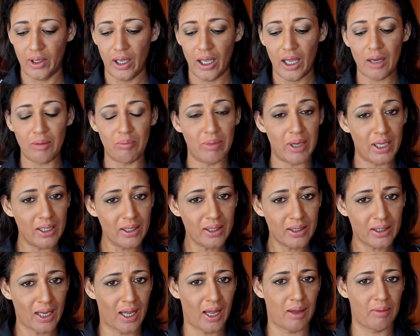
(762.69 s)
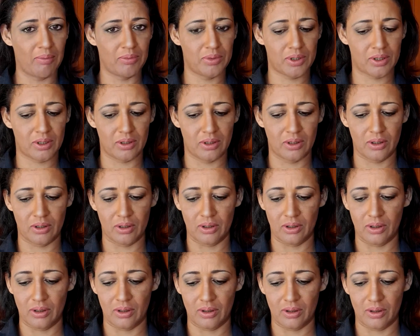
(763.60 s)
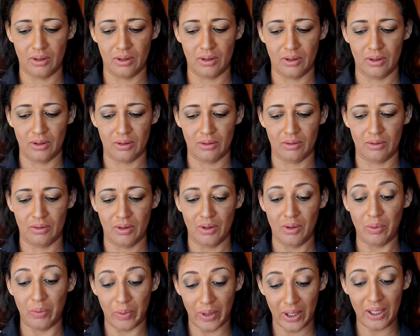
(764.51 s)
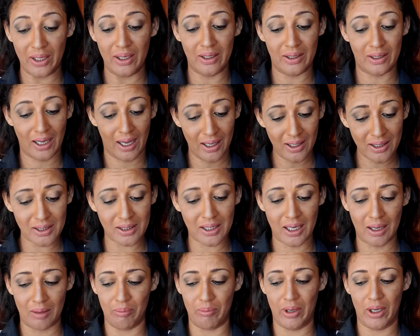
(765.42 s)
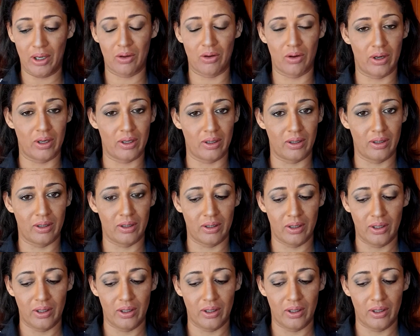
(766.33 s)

And many times, when it does come back on,